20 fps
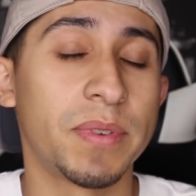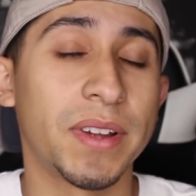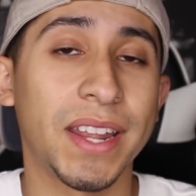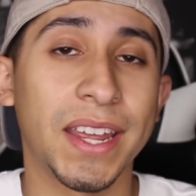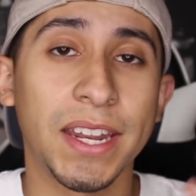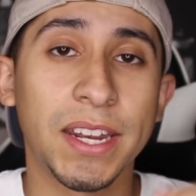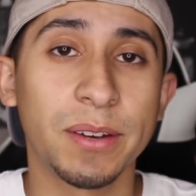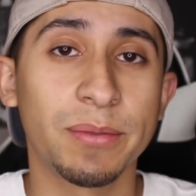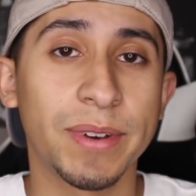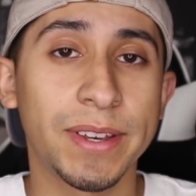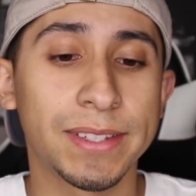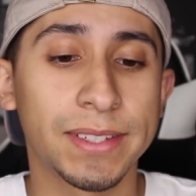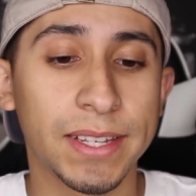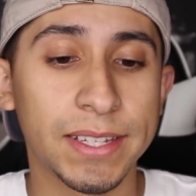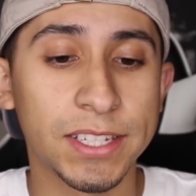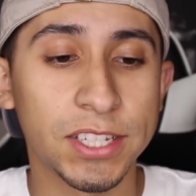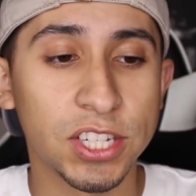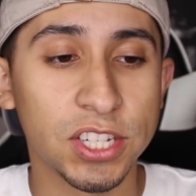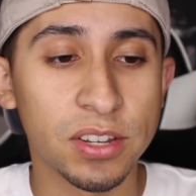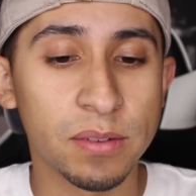But anyways,
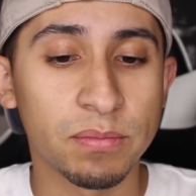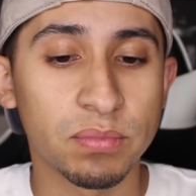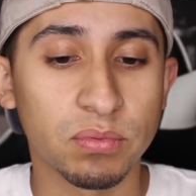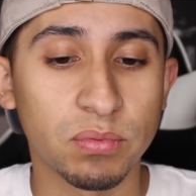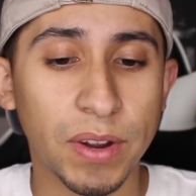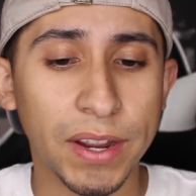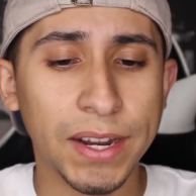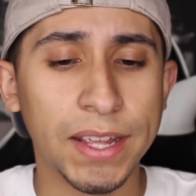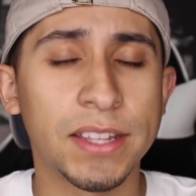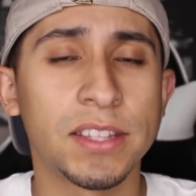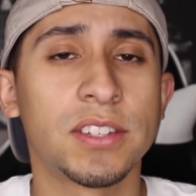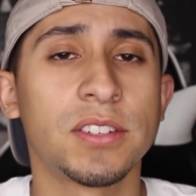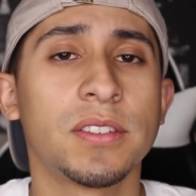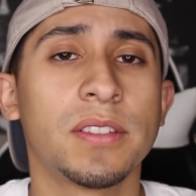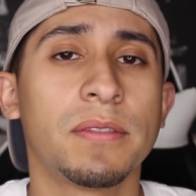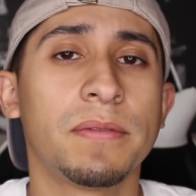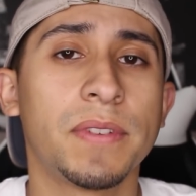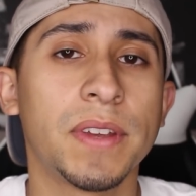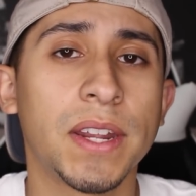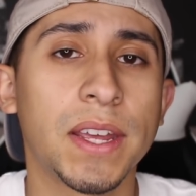let's jump right
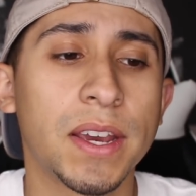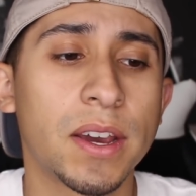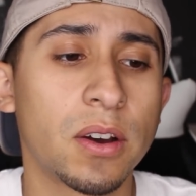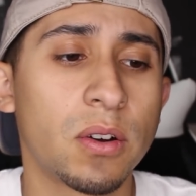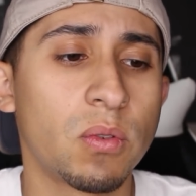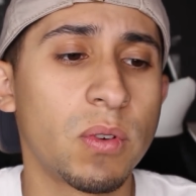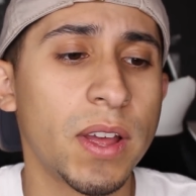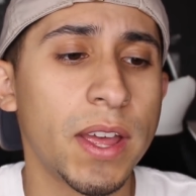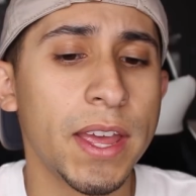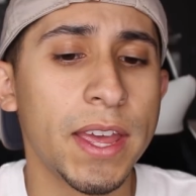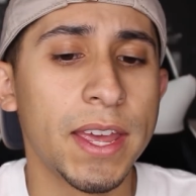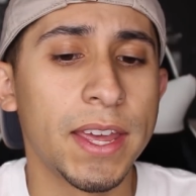into the video.